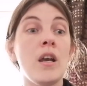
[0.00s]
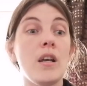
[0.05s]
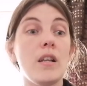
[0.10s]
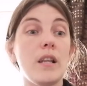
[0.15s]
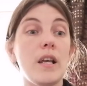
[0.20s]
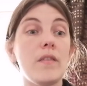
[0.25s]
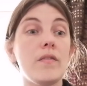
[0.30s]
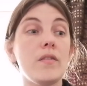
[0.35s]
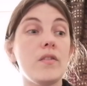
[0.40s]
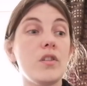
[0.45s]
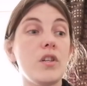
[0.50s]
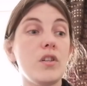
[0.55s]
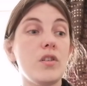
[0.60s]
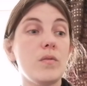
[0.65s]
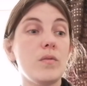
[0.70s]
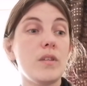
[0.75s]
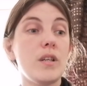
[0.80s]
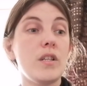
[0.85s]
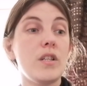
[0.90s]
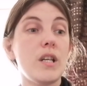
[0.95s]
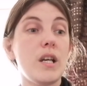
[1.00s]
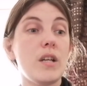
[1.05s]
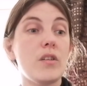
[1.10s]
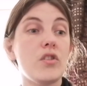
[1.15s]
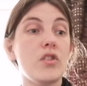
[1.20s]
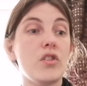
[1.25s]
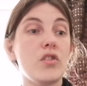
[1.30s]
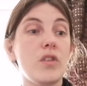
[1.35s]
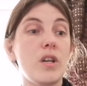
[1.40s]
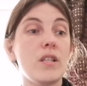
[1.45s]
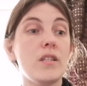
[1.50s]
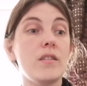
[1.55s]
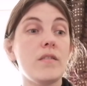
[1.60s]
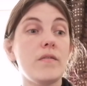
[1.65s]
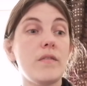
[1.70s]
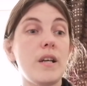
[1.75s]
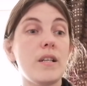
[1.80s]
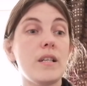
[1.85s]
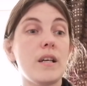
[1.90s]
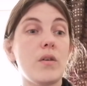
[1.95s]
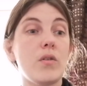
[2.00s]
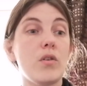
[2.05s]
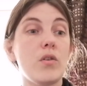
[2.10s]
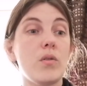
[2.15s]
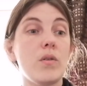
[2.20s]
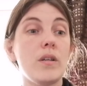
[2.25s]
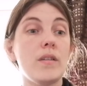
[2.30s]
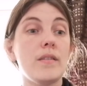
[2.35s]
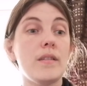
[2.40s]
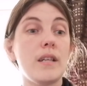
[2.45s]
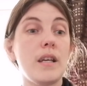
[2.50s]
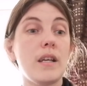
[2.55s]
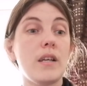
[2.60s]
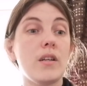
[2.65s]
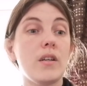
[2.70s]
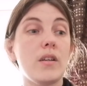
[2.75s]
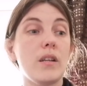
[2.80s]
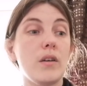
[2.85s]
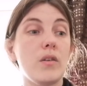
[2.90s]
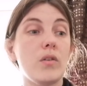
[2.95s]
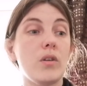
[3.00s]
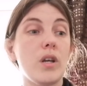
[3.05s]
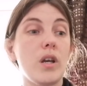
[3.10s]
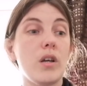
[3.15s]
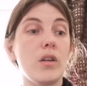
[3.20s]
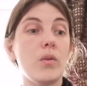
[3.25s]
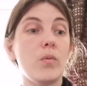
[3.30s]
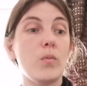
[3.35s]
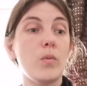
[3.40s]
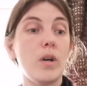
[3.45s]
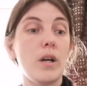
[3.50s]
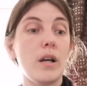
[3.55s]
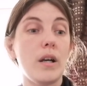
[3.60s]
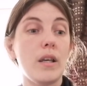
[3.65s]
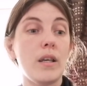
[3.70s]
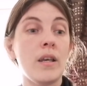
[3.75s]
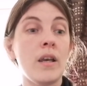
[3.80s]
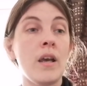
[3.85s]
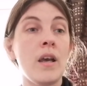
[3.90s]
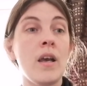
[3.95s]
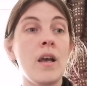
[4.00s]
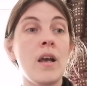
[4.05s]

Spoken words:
Her life is turned upside down, and she tries to find out who has taken her little girl and why.